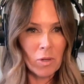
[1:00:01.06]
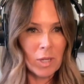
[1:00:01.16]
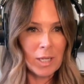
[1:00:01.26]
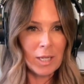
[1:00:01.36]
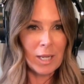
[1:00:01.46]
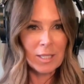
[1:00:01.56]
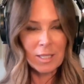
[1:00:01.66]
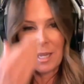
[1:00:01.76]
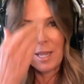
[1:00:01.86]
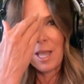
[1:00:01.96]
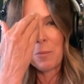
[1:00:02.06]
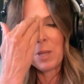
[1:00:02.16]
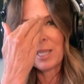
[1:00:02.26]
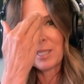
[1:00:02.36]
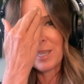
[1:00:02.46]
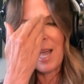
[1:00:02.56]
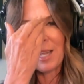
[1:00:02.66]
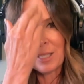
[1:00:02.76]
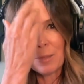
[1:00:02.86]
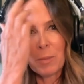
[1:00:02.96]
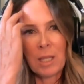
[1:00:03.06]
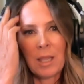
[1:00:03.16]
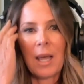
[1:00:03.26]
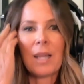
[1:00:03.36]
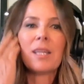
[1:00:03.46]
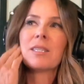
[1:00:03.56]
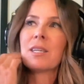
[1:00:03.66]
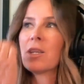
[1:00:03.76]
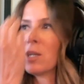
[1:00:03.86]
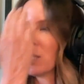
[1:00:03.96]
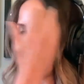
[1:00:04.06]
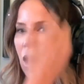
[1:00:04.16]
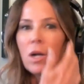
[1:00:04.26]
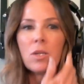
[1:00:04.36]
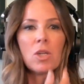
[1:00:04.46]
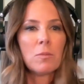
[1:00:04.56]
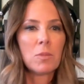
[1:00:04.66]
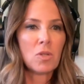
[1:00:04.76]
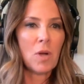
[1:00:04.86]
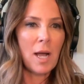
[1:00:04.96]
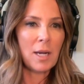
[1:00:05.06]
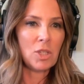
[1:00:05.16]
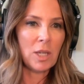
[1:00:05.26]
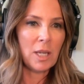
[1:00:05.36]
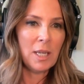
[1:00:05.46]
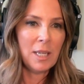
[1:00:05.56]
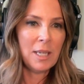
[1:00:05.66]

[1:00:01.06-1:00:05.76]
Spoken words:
your kidneys. I mean, it's not something that is a good long-term strategy.